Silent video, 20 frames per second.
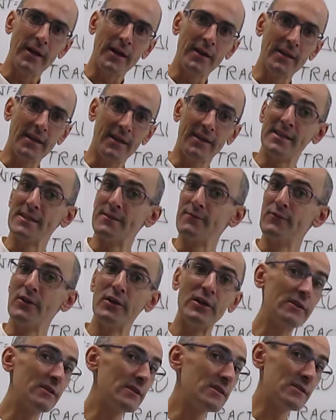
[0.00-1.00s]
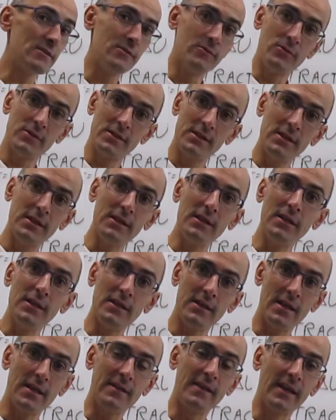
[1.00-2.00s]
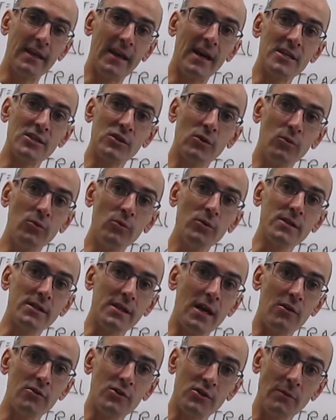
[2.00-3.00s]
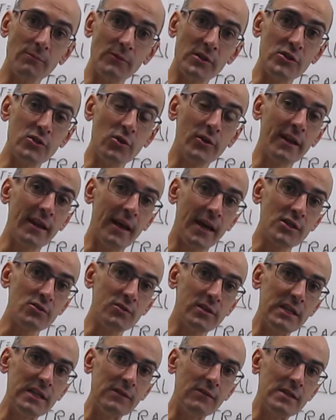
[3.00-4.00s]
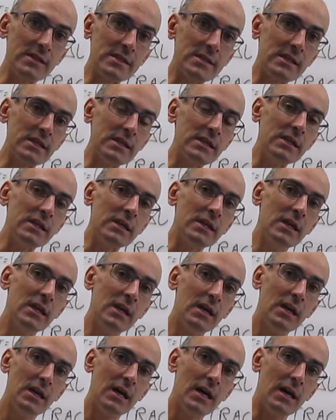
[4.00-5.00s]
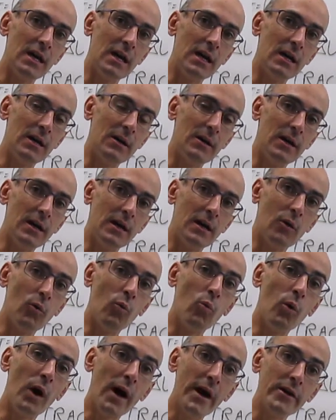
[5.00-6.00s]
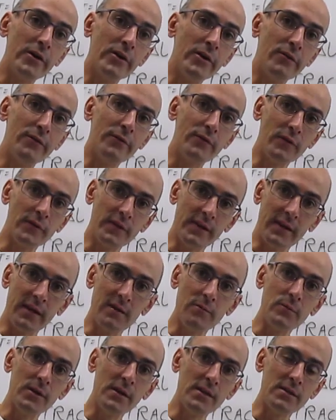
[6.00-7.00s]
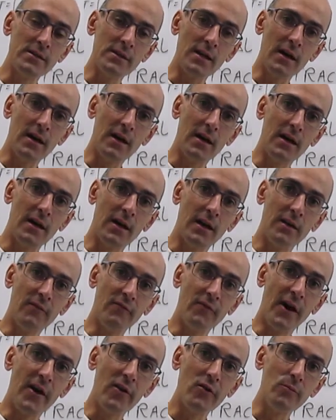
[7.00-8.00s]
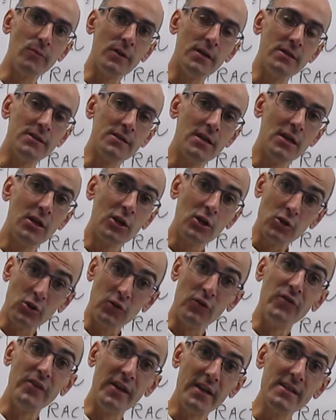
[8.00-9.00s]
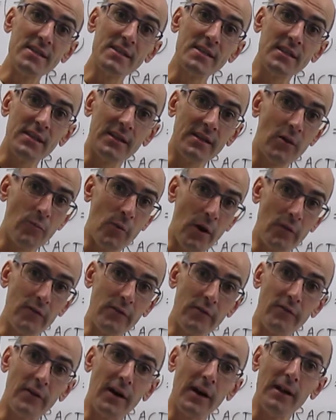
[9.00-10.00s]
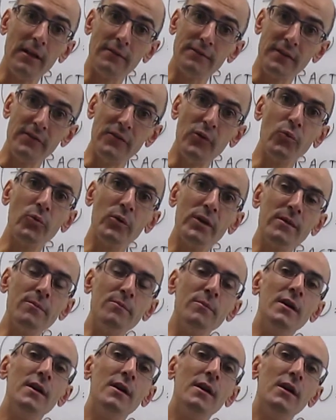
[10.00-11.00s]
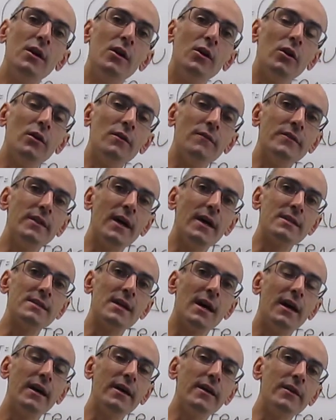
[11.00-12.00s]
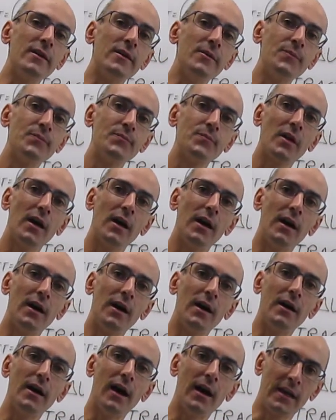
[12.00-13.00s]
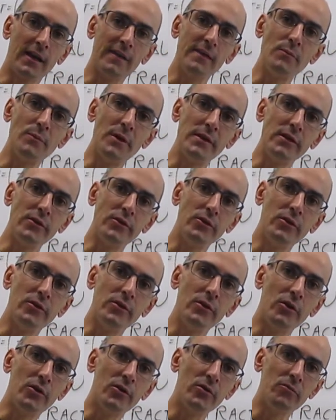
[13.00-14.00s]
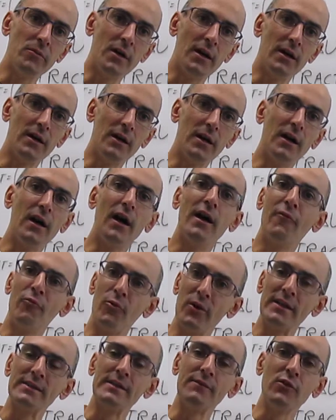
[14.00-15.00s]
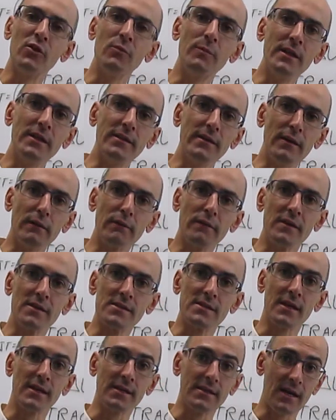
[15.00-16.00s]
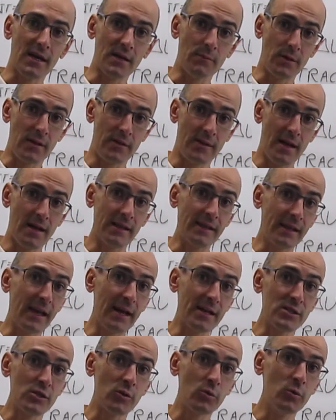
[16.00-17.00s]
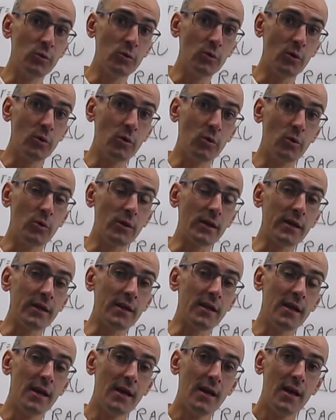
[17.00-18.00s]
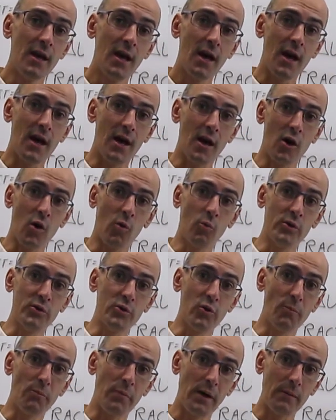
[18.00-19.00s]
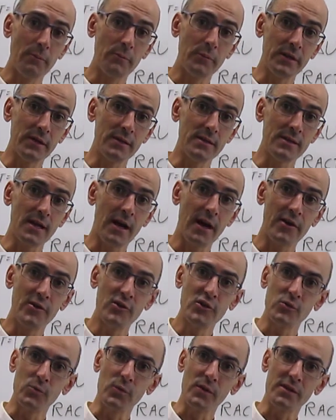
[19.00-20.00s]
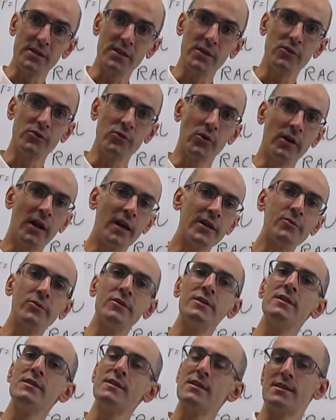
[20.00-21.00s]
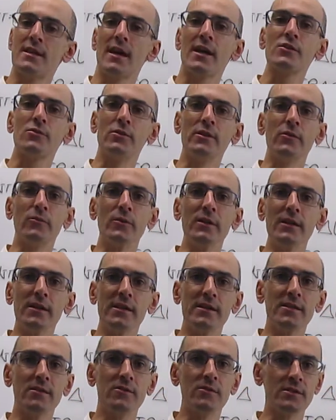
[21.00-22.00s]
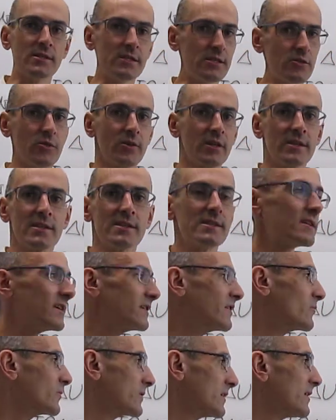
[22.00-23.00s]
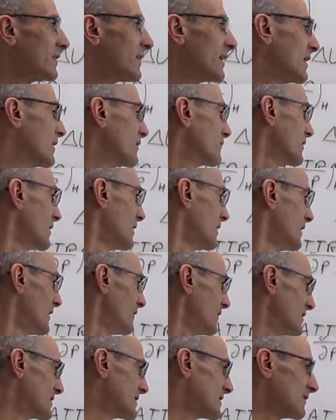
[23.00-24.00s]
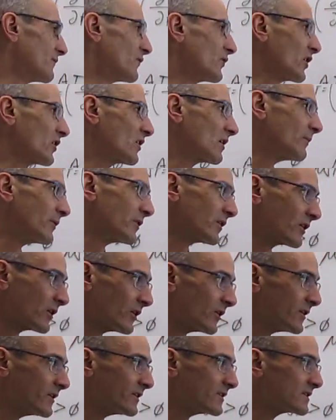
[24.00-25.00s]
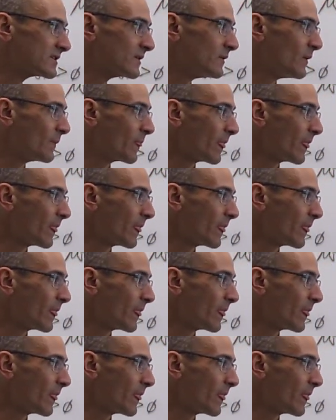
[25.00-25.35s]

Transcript: And, and it's very easy to see that the gas cools down. Sometimes you can actually even see uh, uh, water from the ambient uh, environment condensing around the valve from the rim of that tire. Uh, again, depending on, on uh, relative humidity and things like that. But that gas cool, cooling uh, when you're pumping tires with CO2 cartridges, it's actually really easy to see. You can see in real life. This is a very common occurrence.